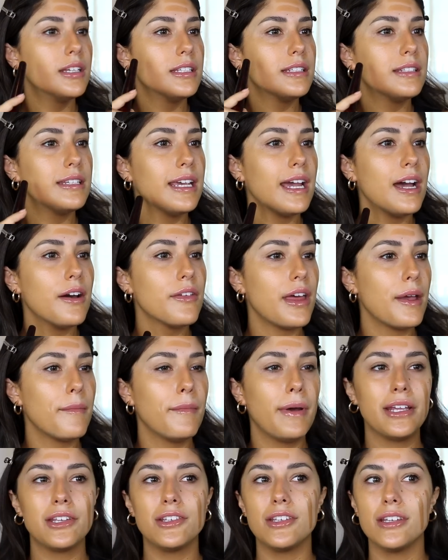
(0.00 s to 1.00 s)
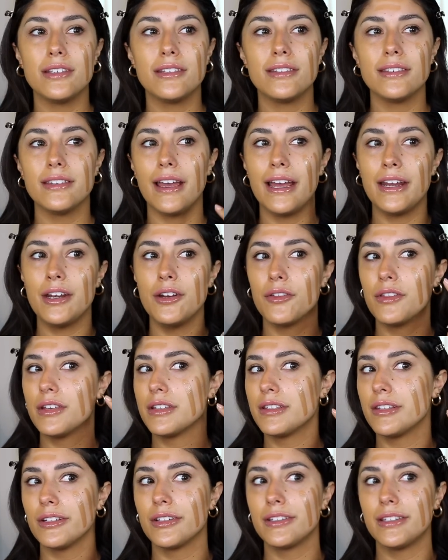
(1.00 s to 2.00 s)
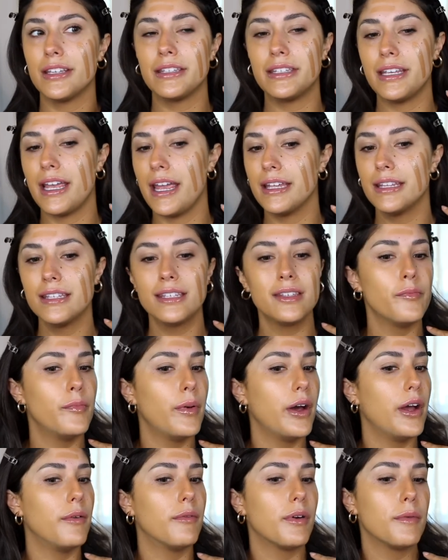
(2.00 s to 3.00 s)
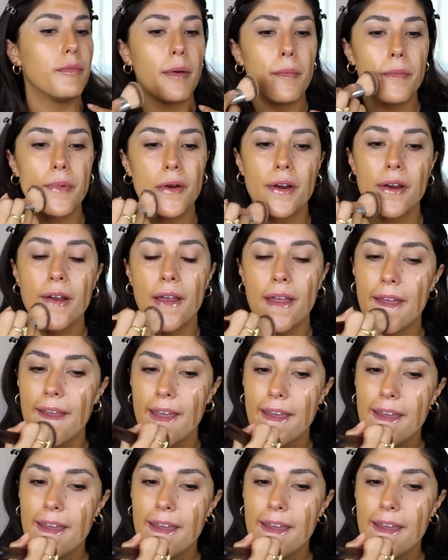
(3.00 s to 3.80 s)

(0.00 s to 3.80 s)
See how that matches? I know this looks intense, but remember,